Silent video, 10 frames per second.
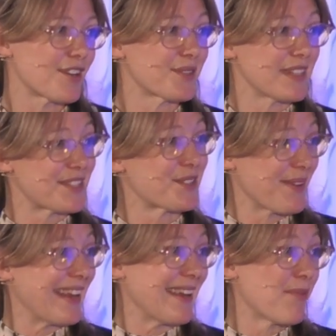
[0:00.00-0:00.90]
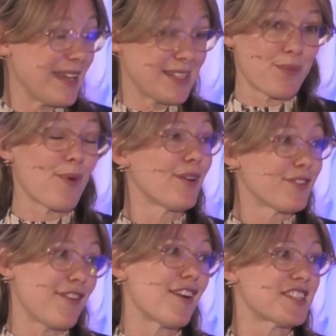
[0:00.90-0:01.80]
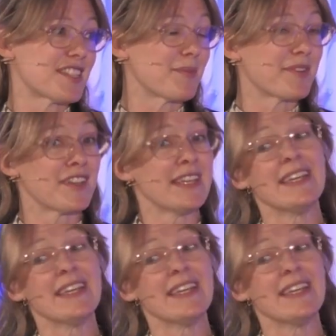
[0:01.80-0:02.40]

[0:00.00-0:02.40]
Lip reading: So this is really, it's a world first, and we've